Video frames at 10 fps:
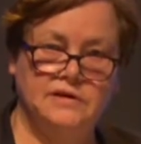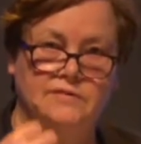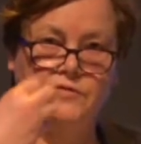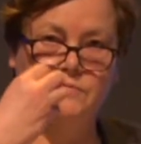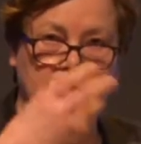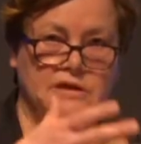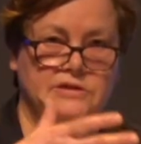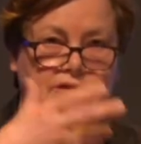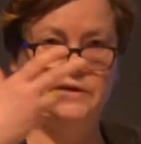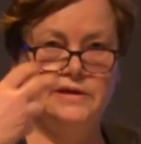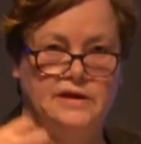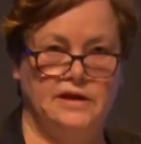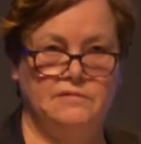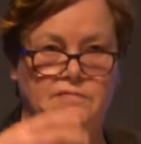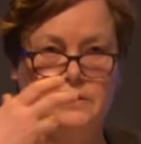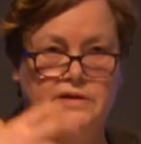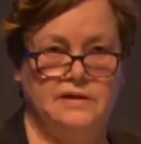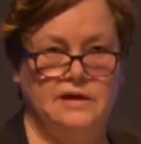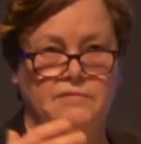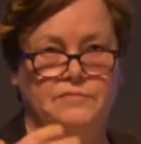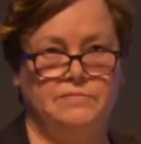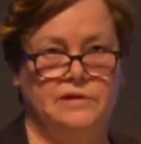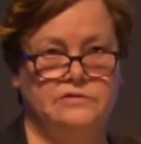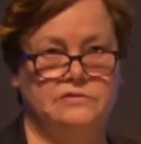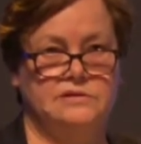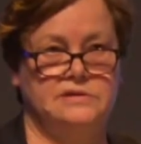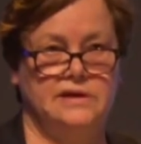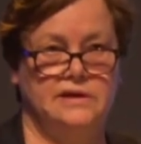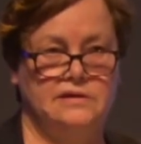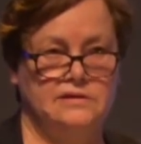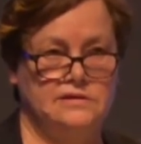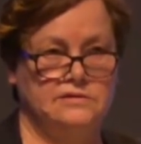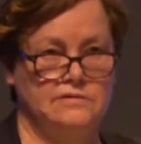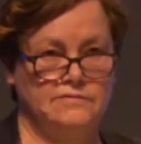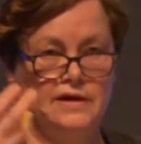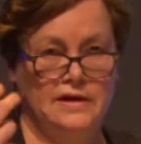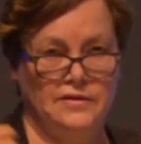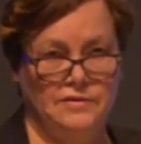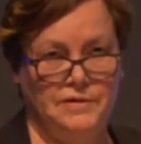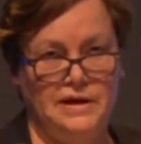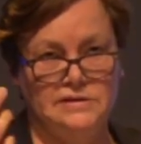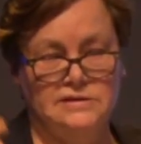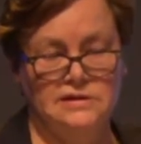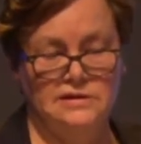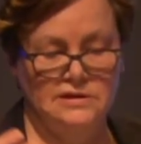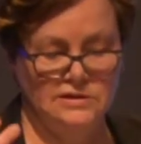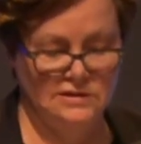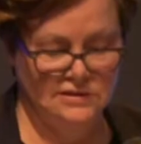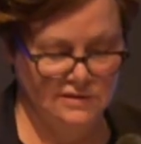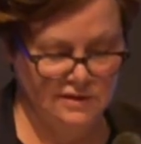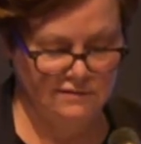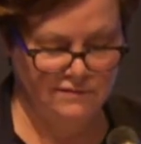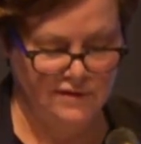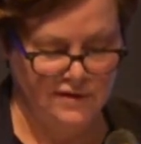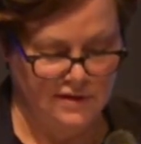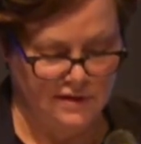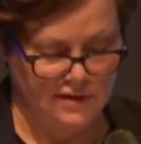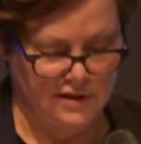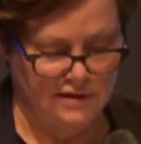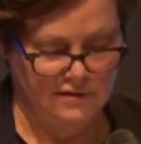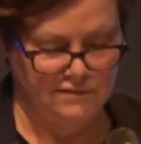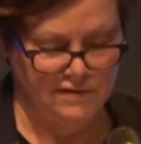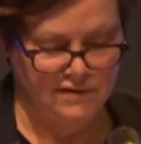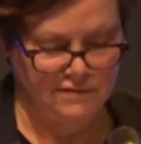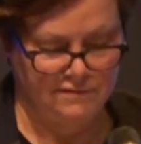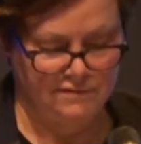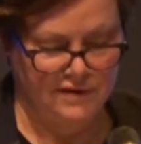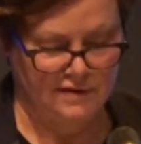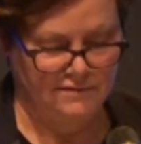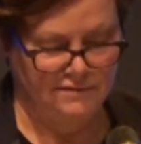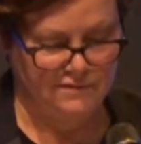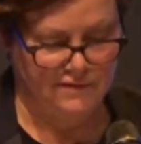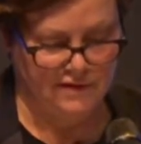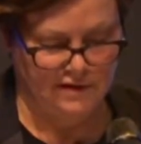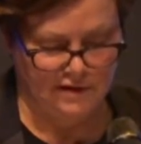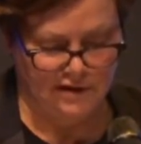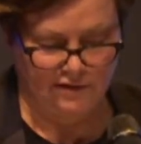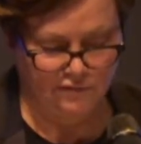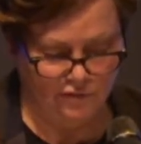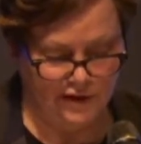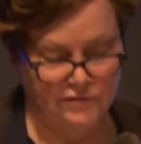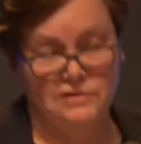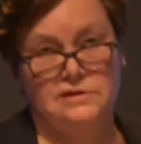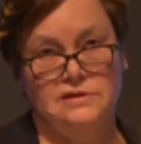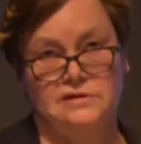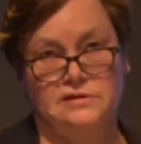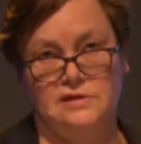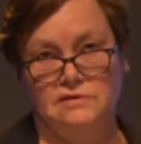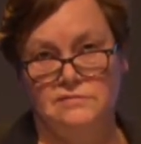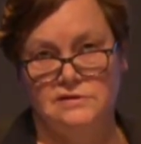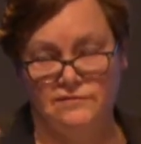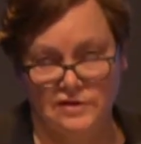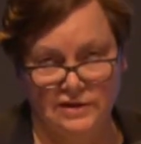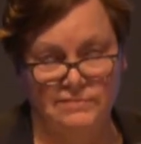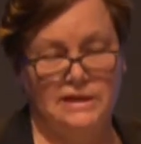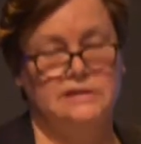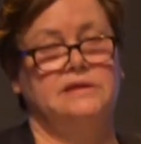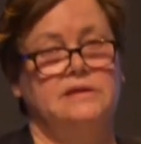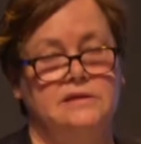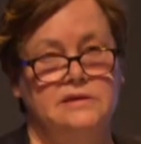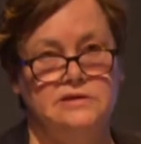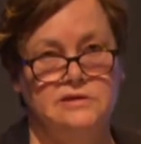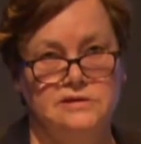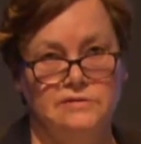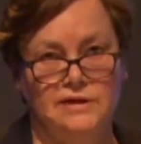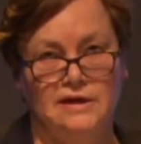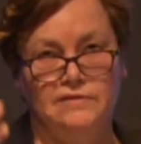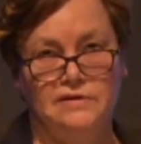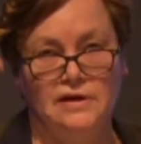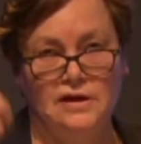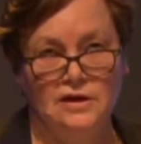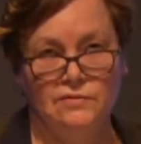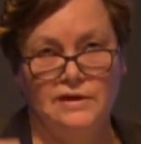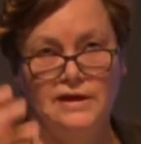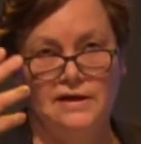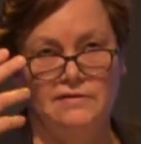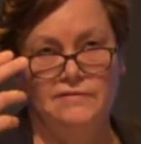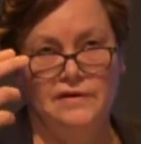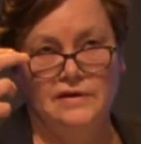information that can help them understand sort of the past conditions of, of, of, of, of weather systems, of climatic conditions. So we have, an, we have